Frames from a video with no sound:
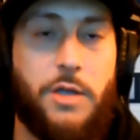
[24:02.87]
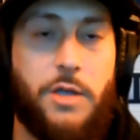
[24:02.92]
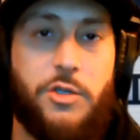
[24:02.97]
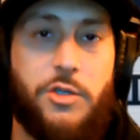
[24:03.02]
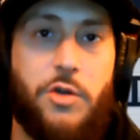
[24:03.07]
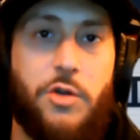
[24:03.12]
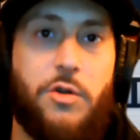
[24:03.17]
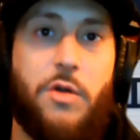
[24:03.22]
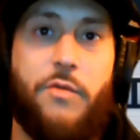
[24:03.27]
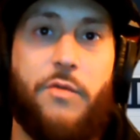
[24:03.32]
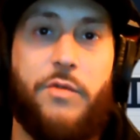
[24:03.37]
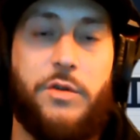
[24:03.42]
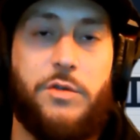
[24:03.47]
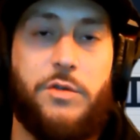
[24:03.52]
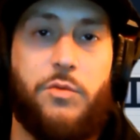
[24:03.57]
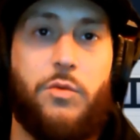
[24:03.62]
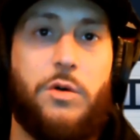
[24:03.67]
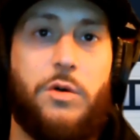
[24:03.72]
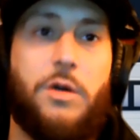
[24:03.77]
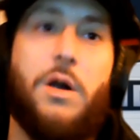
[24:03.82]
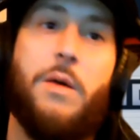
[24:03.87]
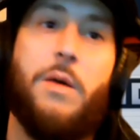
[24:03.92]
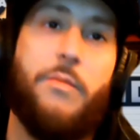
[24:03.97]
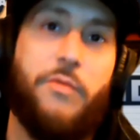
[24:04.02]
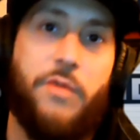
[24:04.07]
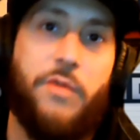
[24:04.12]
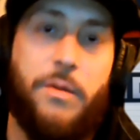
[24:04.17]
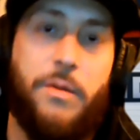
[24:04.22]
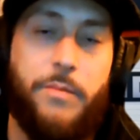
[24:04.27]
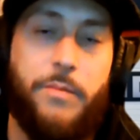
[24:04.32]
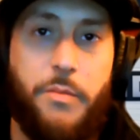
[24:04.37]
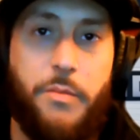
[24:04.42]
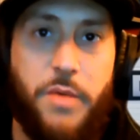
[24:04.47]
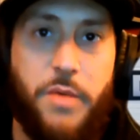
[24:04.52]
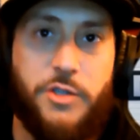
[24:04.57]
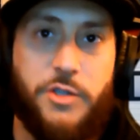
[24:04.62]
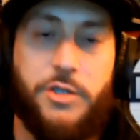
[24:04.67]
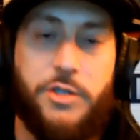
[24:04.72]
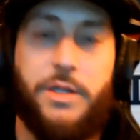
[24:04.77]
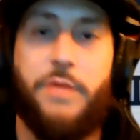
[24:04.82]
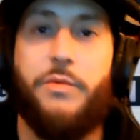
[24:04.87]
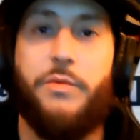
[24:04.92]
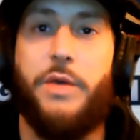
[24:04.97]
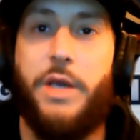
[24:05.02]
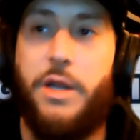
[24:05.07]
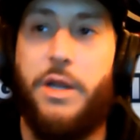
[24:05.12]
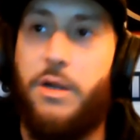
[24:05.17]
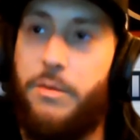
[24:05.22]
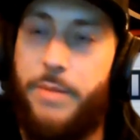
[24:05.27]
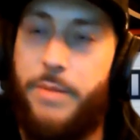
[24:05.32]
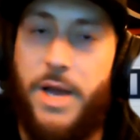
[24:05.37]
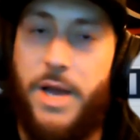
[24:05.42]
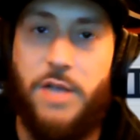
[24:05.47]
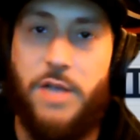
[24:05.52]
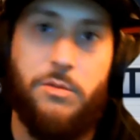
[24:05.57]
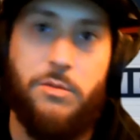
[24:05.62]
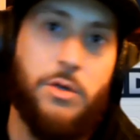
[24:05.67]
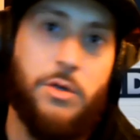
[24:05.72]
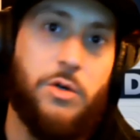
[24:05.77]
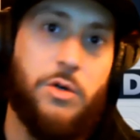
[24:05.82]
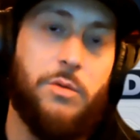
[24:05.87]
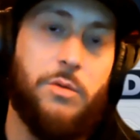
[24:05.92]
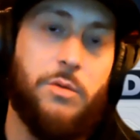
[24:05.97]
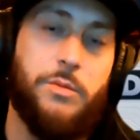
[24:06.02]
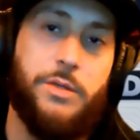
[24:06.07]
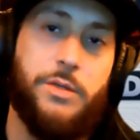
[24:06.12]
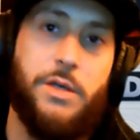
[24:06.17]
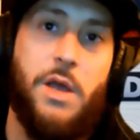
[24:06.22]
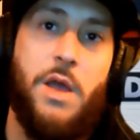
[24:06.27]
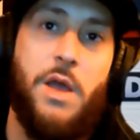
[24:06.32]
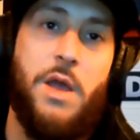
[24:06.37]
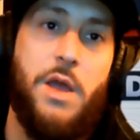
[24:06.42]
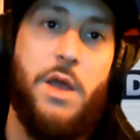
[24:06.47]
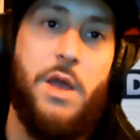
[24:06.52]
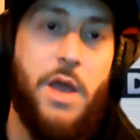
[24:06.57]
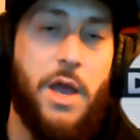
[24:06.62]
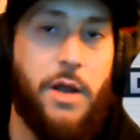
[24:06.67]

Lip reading: turnovers will come from the pressure that we get on Patrick Mahomes.